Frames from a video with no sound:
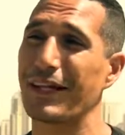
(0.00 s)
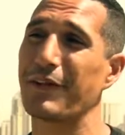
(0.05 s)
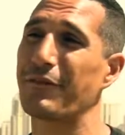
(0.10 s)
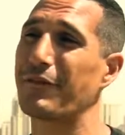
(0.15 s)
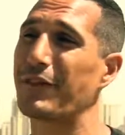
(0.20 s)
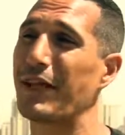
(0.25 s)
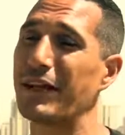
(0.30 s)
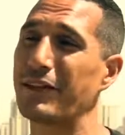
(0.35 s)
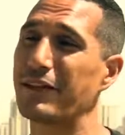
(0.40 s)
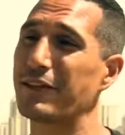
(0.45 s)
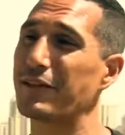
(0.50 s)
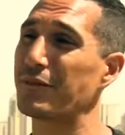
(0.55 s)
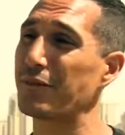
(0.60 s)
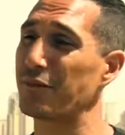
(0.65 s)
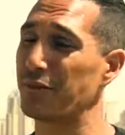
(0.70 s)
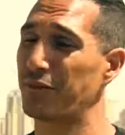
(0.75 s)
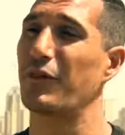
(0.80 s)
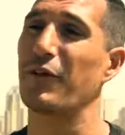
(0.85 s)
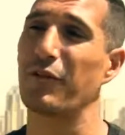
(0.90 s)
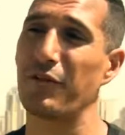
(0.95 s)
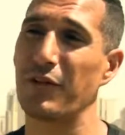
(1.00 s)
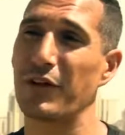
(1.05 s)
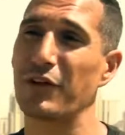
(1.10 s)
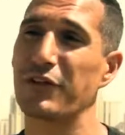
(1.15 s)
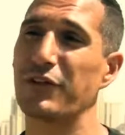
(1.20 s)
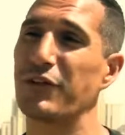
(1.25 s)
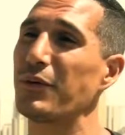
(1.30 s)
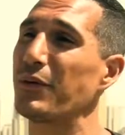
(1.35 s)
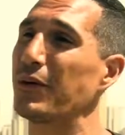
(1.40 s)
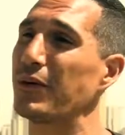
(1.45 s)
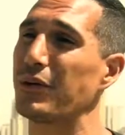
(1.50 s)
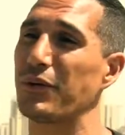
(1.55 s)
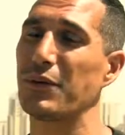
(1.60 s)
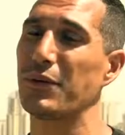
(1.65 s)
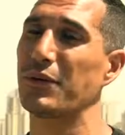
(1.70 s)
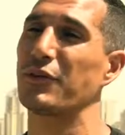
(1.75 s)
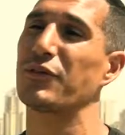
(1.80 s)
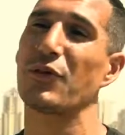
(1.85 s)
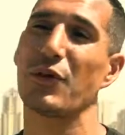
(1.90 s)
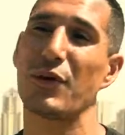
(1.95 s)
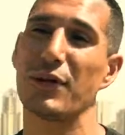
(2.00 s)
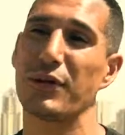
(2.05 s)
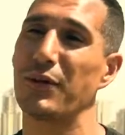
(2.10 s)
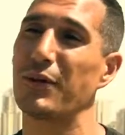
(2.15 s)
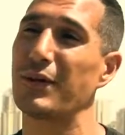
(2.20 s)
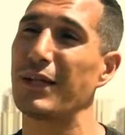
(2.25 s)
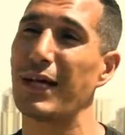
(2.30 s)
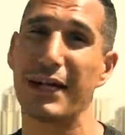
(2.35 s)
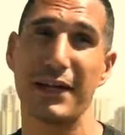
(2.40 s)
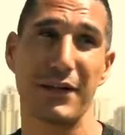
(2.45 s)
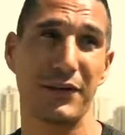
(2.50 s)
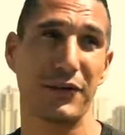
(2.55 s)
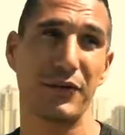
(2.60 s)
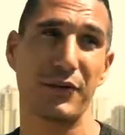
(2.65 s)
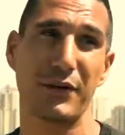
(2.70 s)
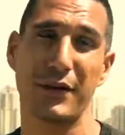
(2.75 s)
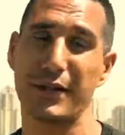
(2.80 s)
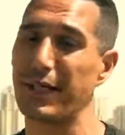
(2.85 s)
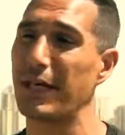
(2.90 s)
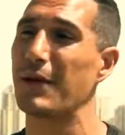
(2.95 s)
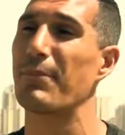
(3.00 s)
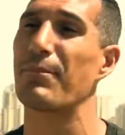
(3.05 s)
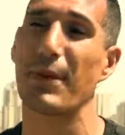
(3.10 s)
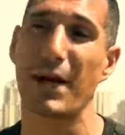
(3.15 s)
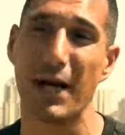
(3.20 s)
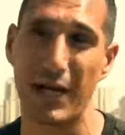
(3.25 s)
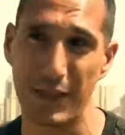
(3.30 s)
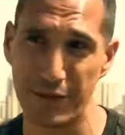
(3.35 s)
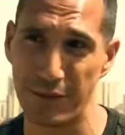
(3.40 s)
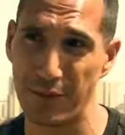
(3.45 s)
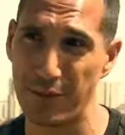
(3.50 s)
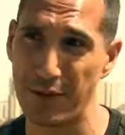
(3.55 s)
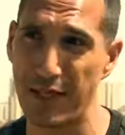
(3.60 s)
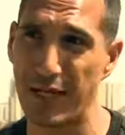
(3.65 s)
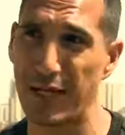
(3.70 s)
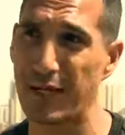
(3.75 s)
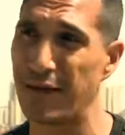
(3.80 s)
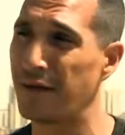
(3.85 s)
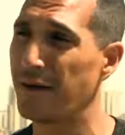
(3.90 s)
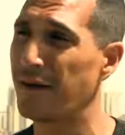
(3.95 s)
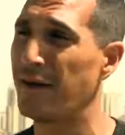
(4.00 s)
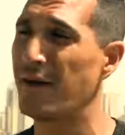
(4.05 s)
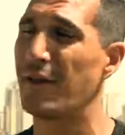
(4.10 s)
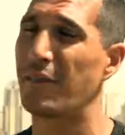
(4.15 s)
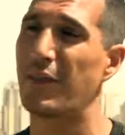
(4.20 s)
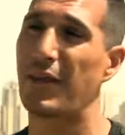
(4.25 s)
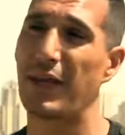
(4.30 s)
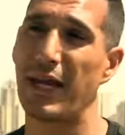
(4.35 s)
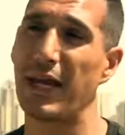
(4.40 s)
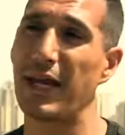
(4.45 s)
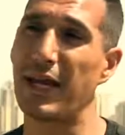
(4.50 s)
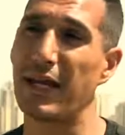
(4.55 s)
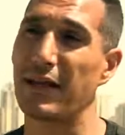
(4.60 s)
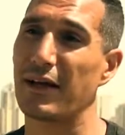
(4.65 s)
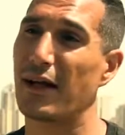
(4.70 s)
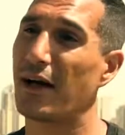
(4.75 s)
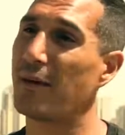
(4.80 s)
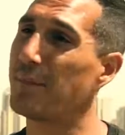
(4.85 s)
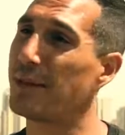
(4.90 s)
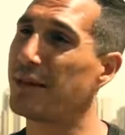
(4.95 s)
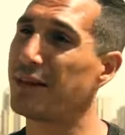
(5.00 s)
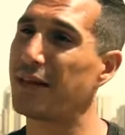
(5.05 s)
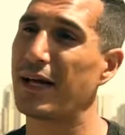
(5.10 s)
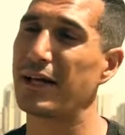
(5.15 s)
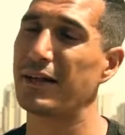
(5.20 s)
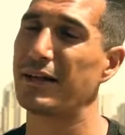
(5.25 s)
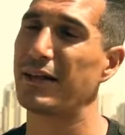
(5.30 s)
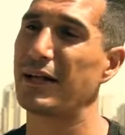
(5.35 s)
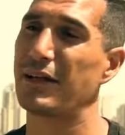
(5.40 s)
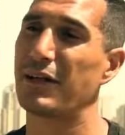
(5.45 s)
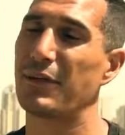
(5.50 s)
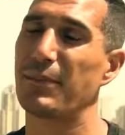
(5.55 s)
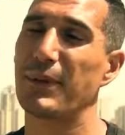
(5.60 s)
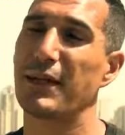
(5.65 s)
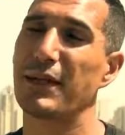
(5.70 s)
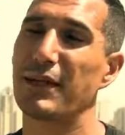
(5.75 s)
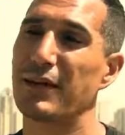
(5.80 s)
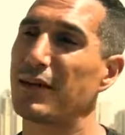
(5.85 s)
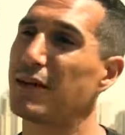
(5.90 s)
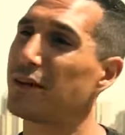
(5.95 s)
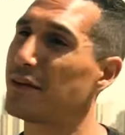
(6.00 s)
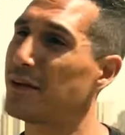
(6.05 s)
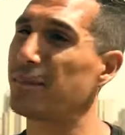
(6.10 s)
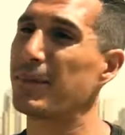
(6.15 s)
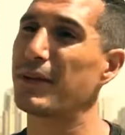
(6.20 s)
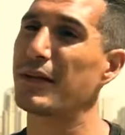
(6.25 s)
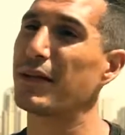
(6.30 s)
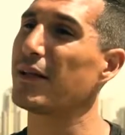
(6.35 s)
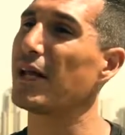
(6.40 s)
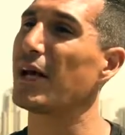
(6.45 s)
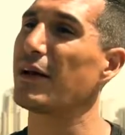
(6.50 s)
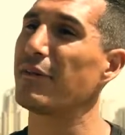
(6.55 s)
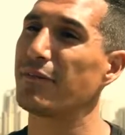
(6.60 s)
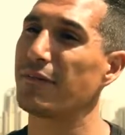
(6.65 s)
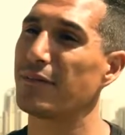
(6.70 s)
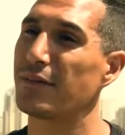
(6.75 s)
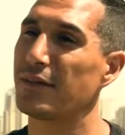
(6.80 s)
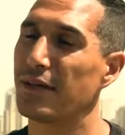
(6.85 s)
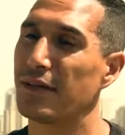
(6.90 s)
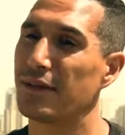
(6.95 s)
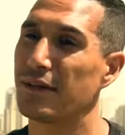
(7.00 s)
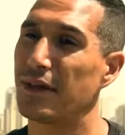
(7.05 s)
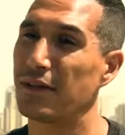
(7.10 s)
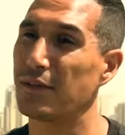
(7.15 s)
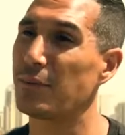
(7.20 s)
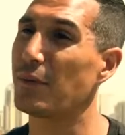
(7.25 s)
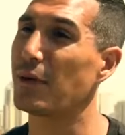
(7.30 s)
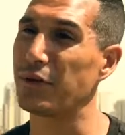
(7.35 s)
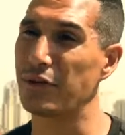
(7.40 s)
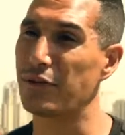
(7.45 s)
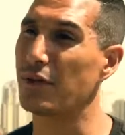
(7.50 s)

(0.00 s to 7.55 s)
Like, if that fulfills you and you enjoy doing that and you can get by doing that, then hey, I mean, that, that could be, could be the life that, that you want.